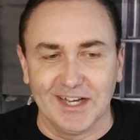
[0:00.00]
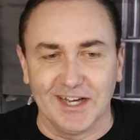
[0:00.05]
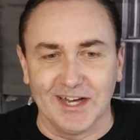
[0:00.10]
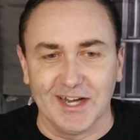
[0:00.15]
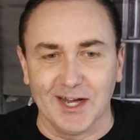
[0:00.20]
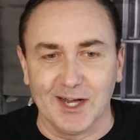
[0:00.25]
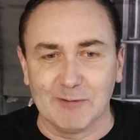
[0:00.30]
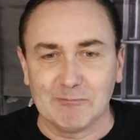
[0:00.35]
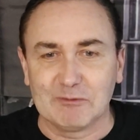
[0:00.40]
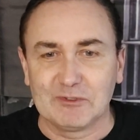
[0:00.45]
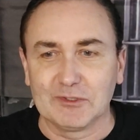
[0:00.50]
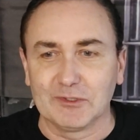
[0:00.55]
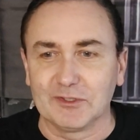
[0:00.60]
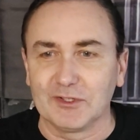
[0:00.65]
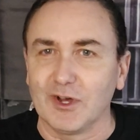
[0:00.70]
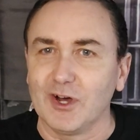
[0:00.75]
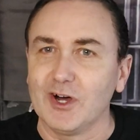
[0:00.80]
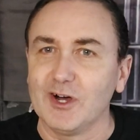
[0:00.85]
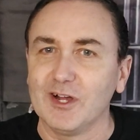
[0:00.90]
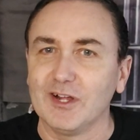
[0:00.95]
Um, so
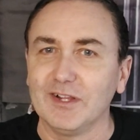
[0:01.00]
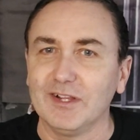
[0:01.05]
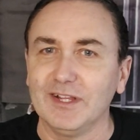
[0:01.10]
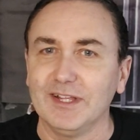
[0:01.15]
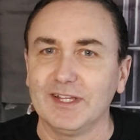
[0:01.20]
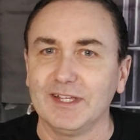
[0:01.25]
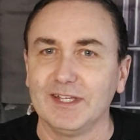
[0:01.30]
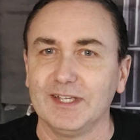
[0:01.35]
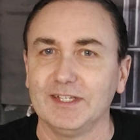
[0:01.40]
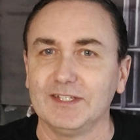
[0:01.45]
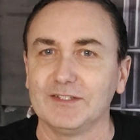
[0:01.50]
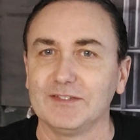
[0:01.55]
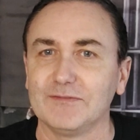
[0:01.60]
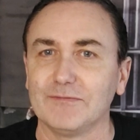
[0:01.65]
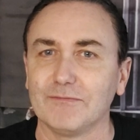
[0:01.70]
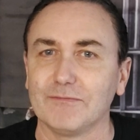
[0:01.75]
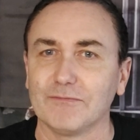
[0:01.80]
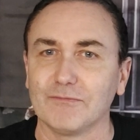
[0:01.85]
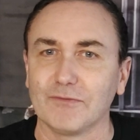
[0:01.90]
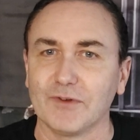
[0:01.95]
to all his
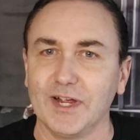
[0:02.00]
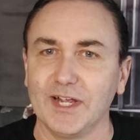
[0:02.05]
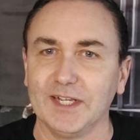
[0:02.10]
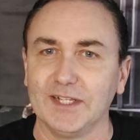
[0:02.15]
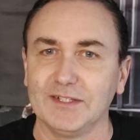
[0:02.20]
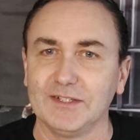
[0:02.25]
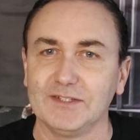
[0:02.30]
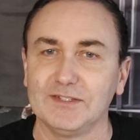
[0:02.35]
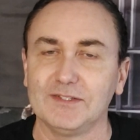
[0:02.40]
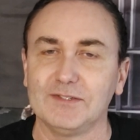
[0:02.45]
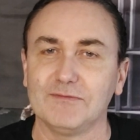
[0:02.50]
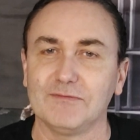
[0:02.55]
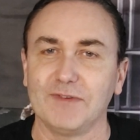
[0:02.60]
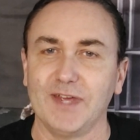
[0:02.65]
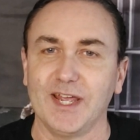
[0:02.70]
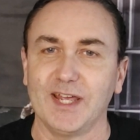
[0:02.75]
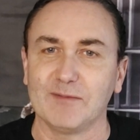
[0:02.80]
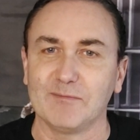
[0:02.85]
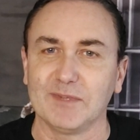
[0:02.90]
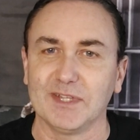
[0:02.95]
friends,
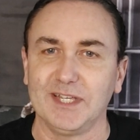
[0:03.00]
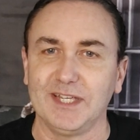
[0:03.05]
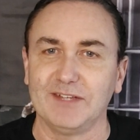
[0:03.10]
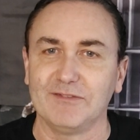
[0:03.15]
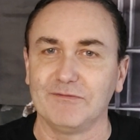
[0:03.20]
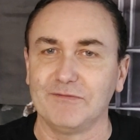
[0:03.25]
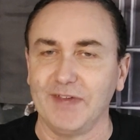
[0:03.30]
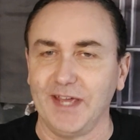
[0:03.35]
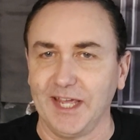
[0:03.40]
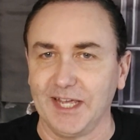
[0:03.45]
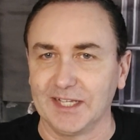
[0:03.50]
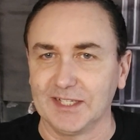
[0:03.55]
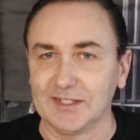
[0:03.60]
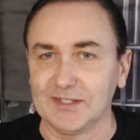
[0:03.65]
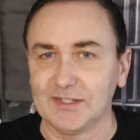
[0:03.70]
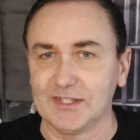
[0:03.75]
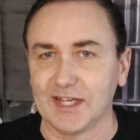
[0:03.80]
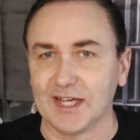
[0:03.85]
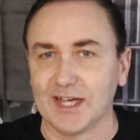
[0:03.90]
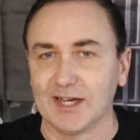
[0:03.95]
family, and
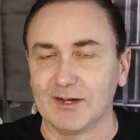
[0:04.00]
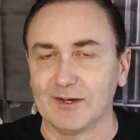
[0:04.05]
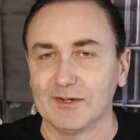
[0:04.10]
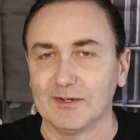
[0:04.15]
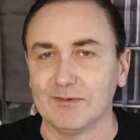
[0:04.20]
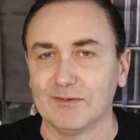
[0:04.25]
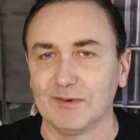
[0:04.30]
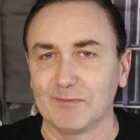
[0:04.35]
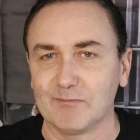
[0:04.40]
fans uh,